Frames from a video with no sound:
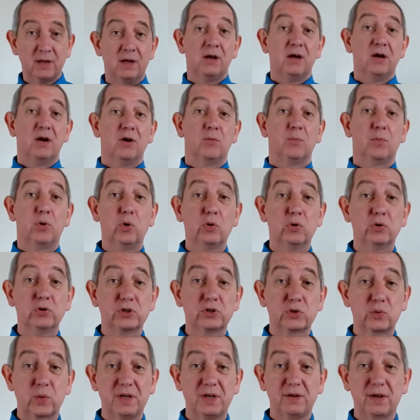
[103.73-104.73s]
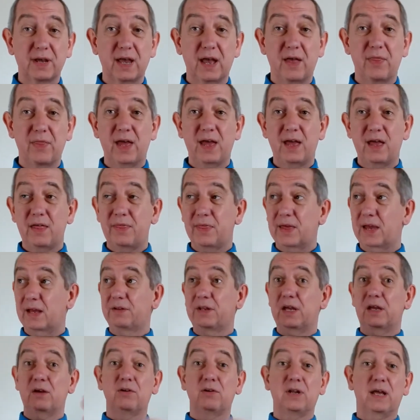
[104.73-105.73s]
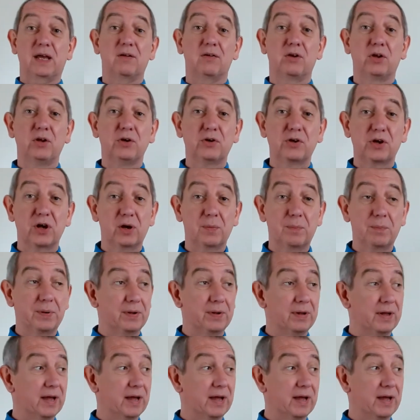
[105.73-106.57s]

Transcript: pause when you get there, they'll no doubt look up